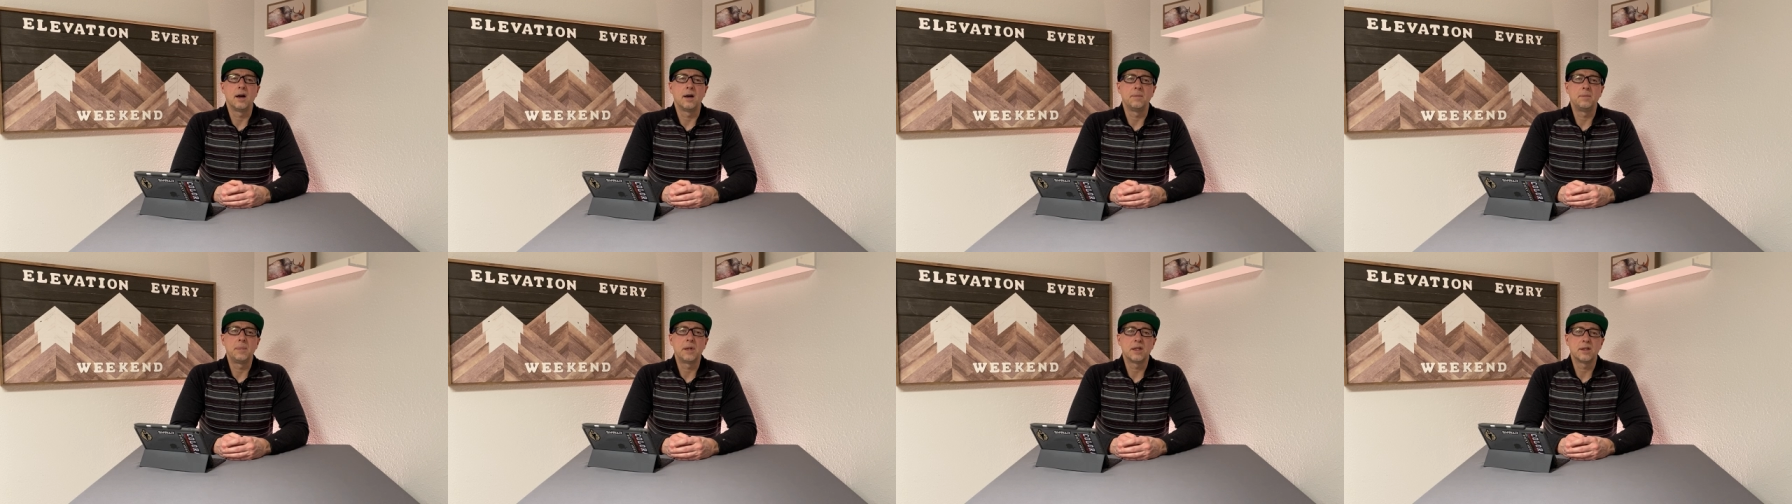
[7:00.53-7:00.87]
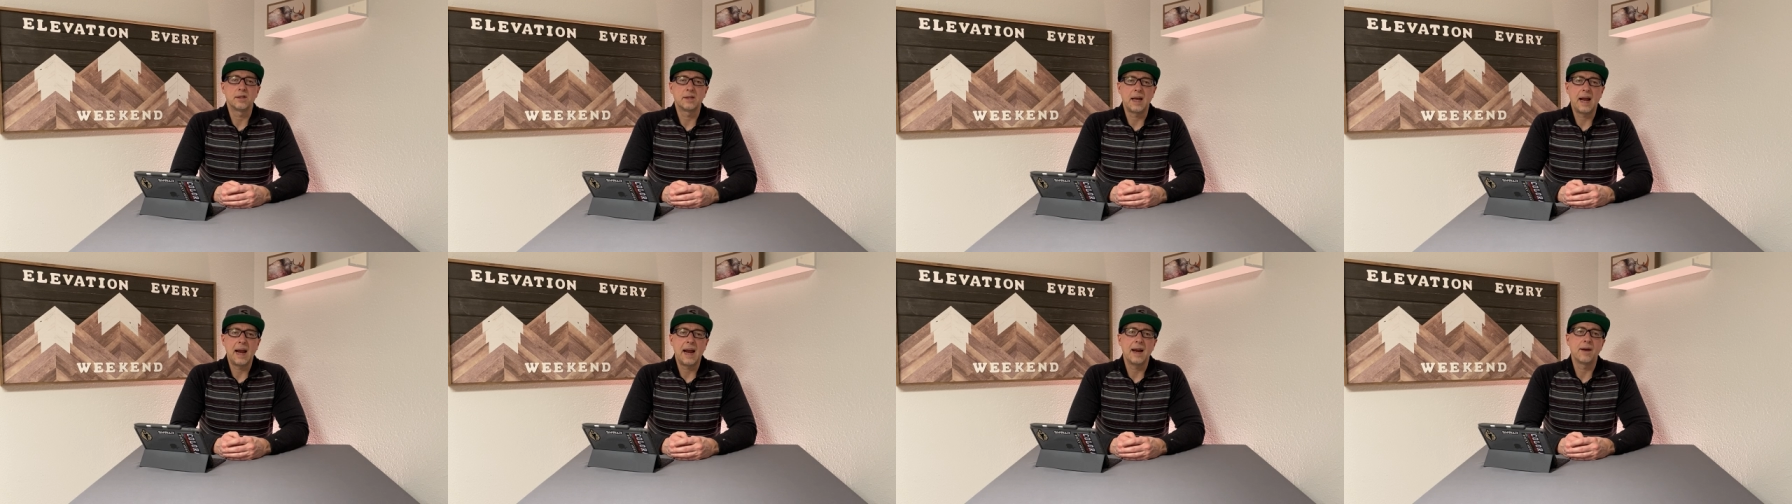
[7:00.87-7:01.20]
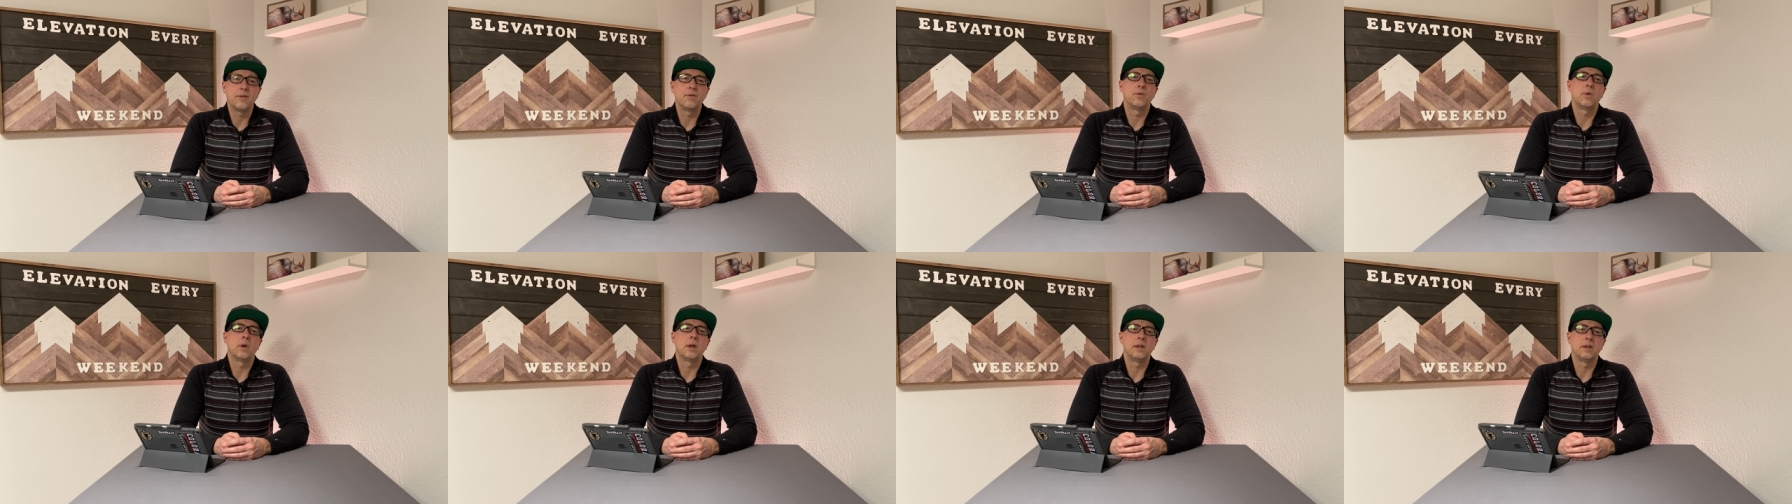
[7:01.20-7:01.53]
because I
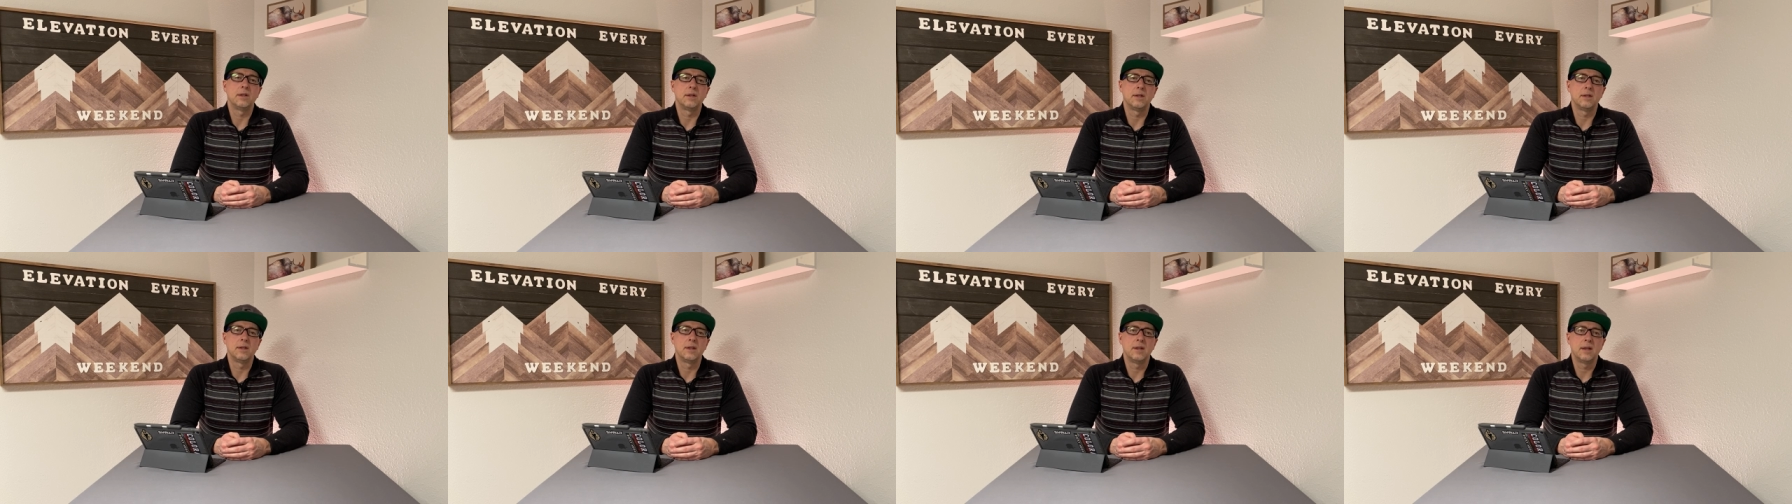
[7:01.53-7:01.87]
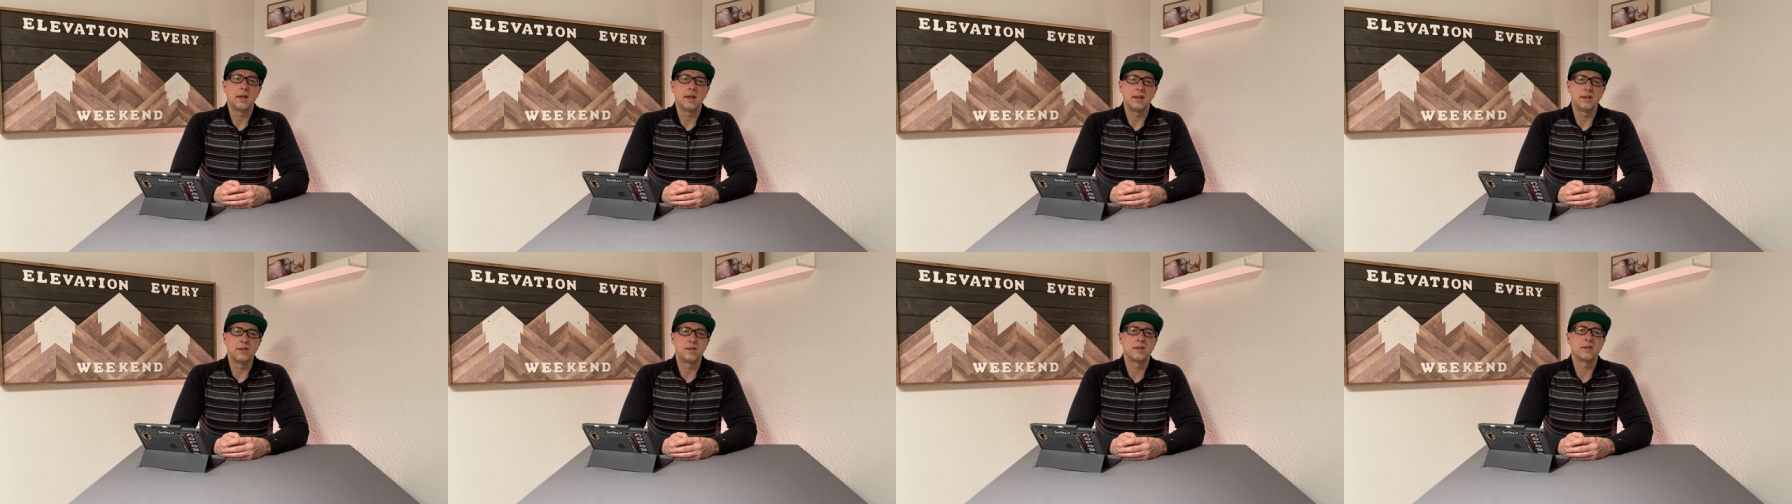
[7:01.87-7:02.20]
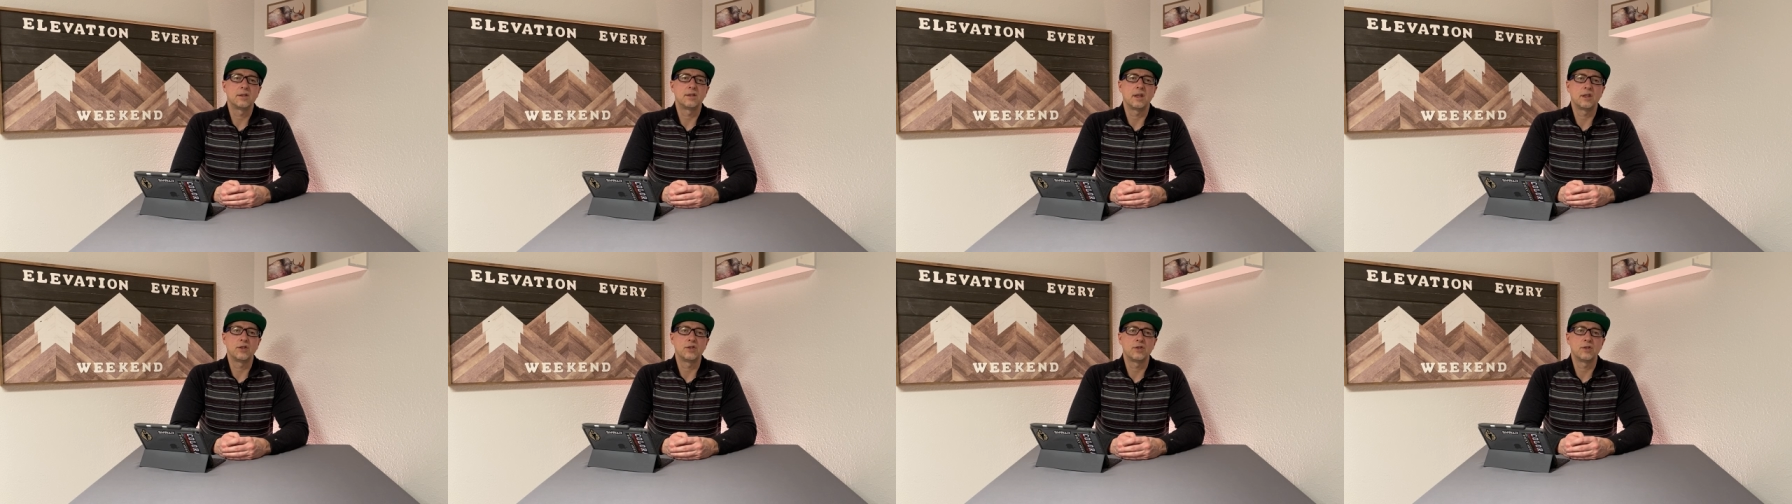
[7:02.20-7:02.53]
have ridden in
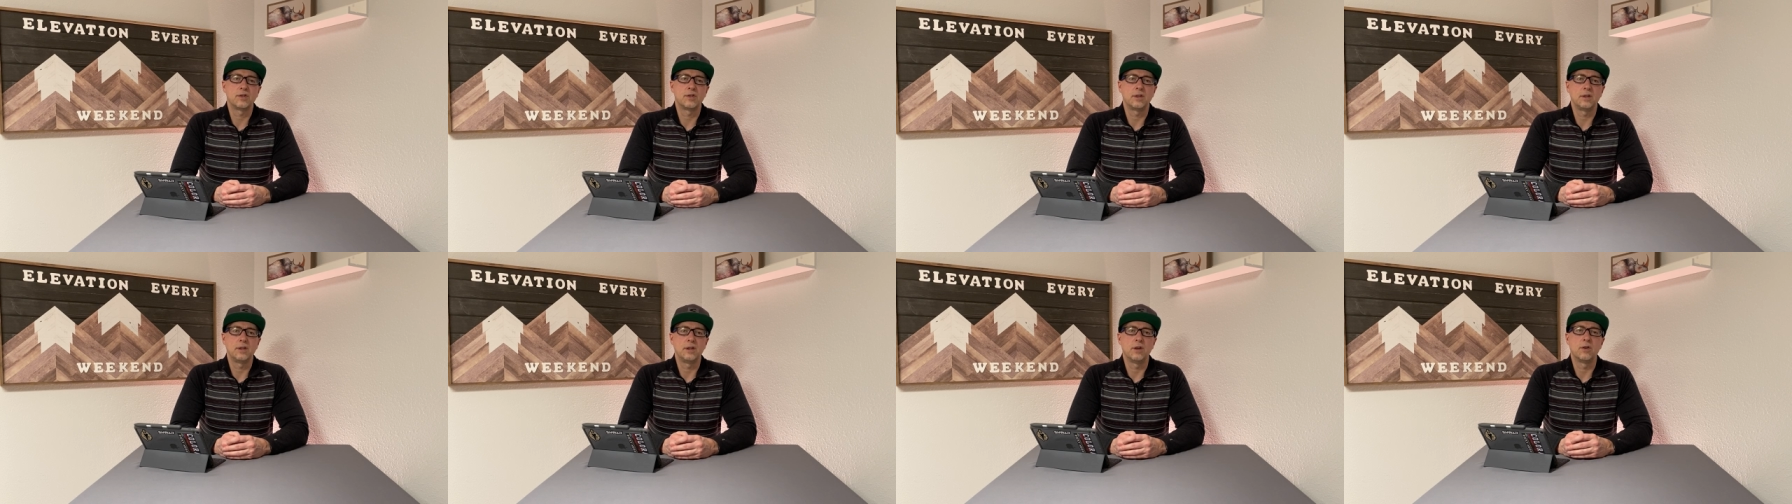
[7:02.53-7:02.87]
such